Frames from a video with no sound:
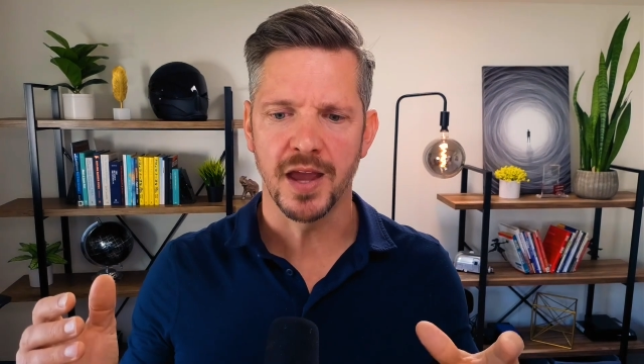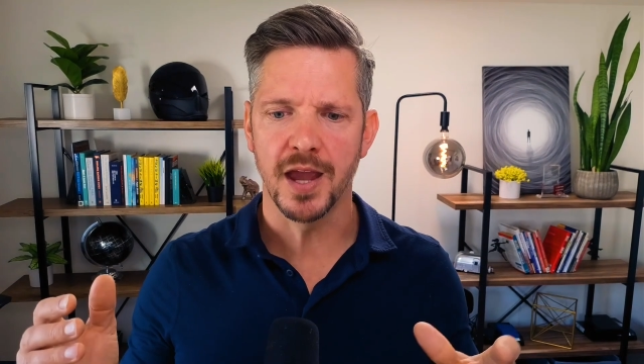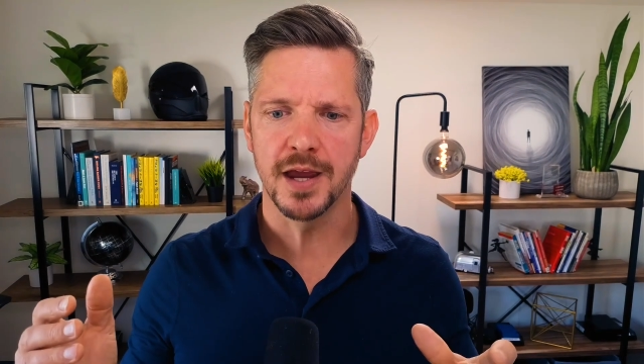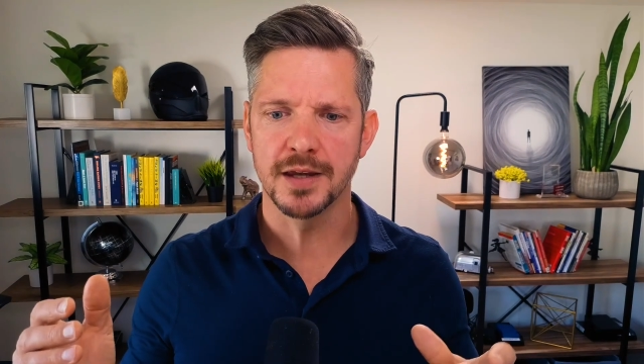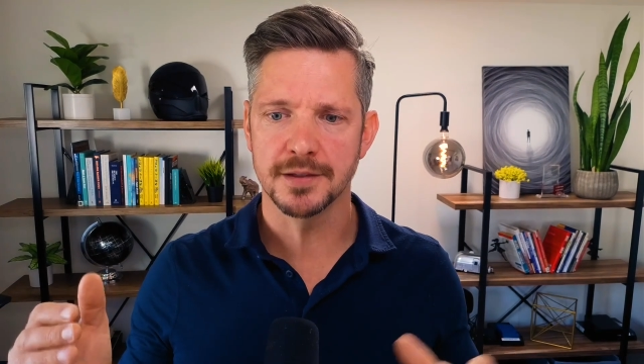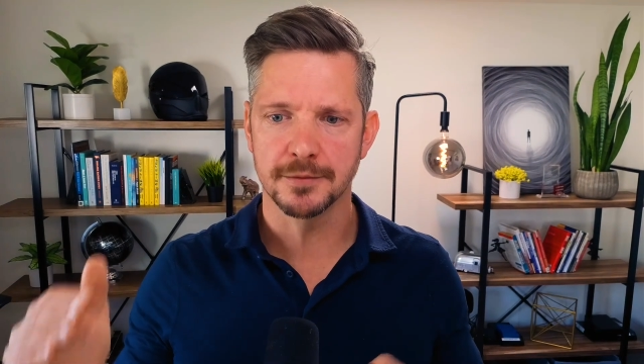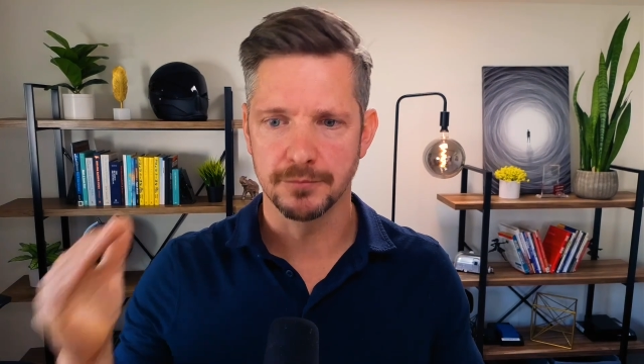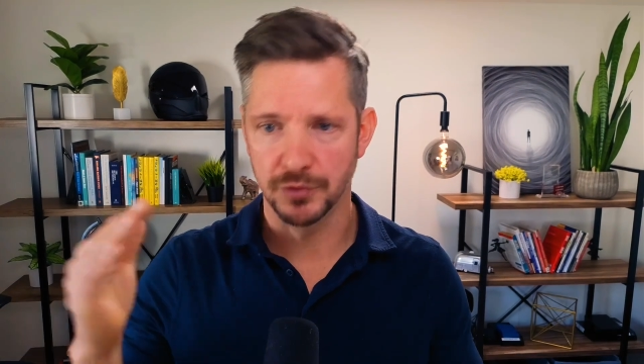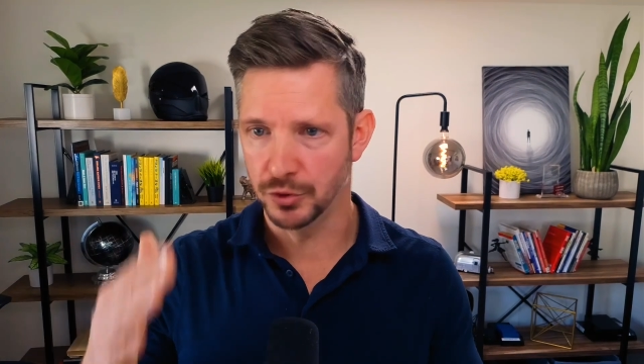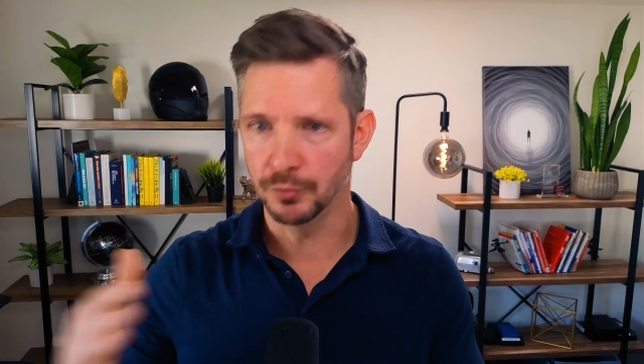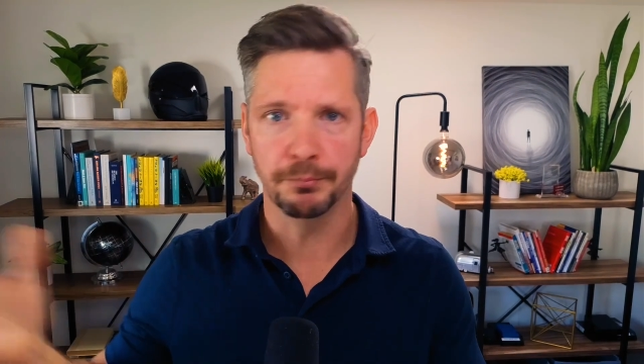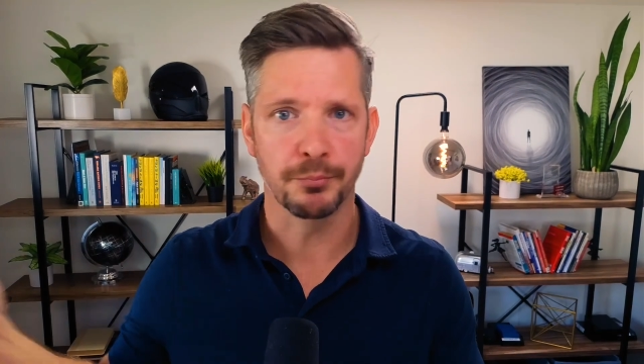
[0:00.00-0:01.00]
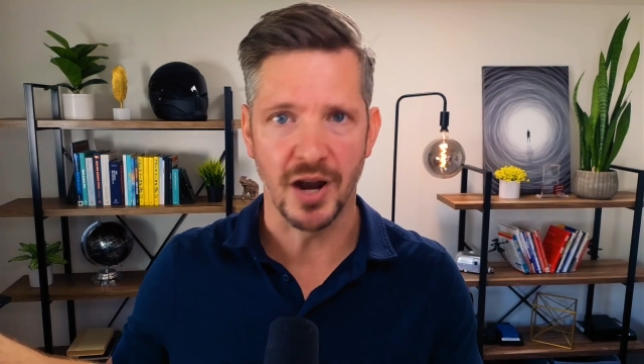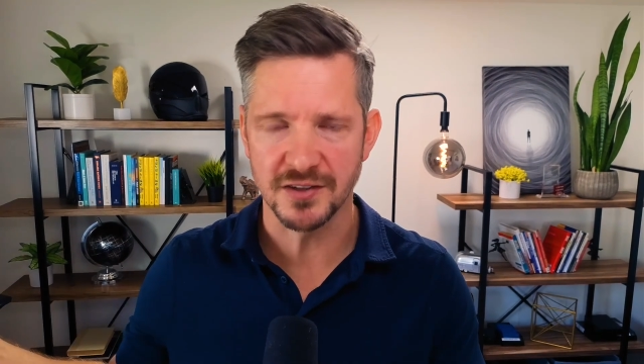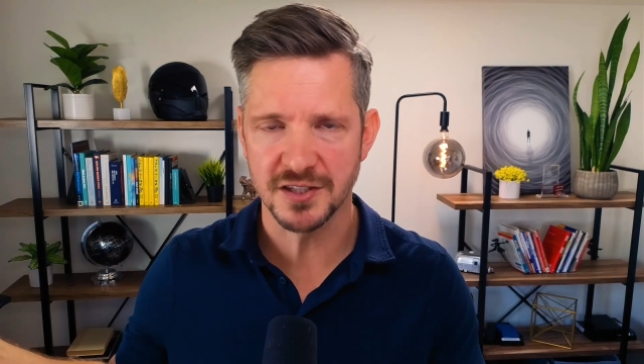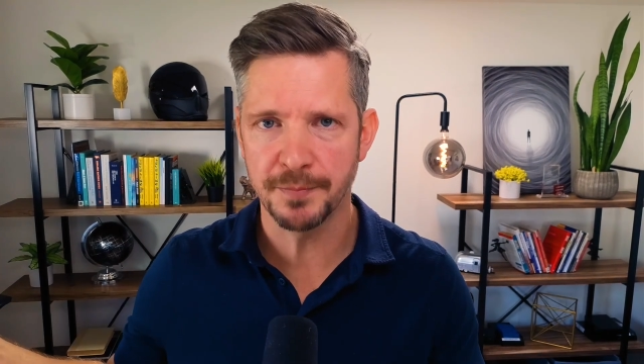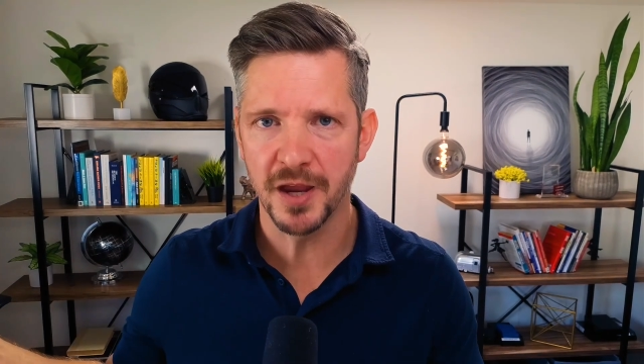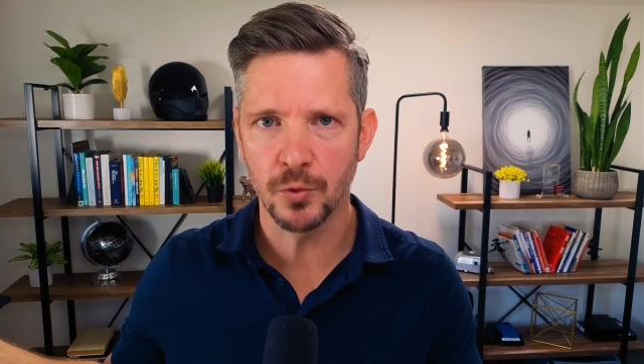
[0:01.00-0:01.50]
and you
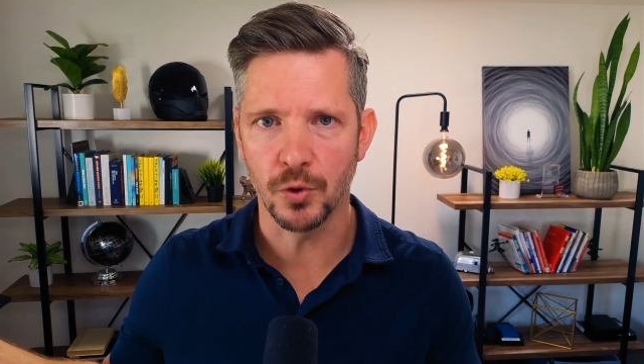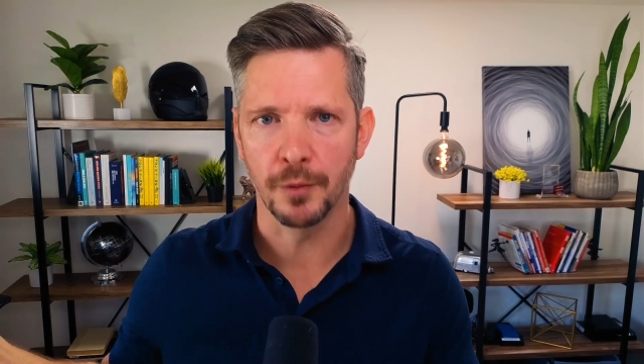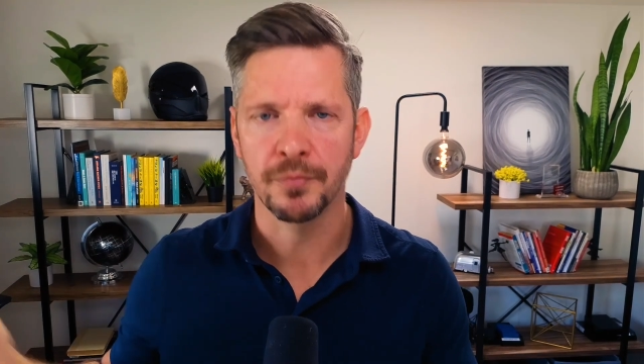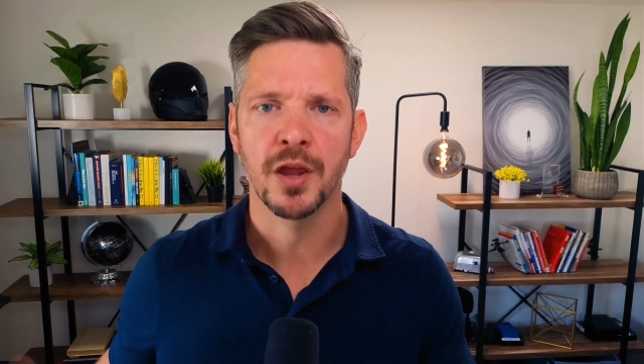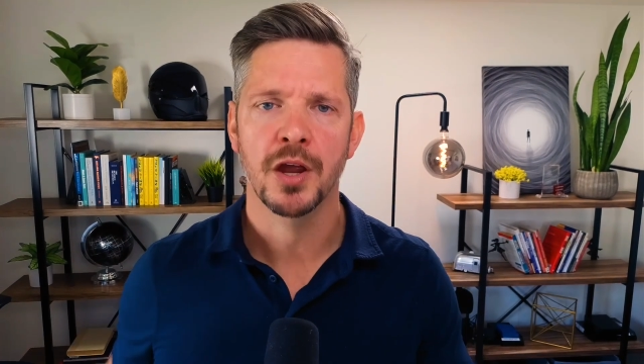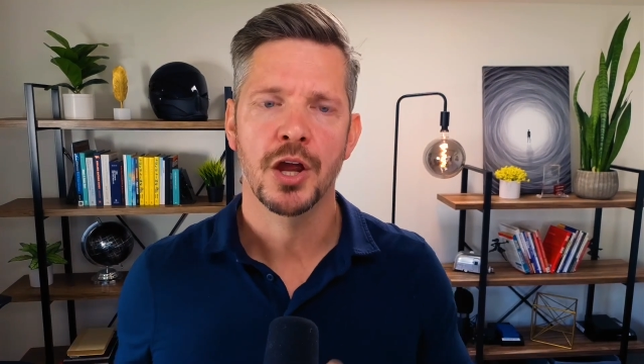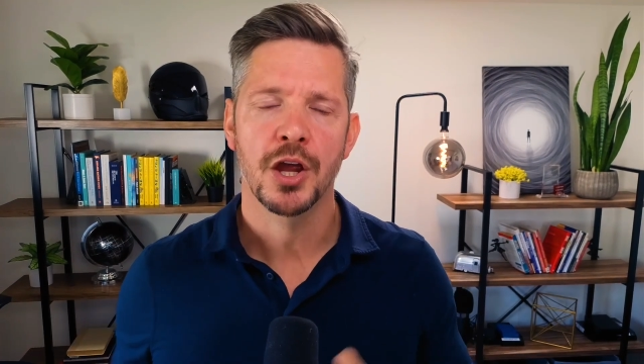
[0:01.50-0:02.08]
process payroll.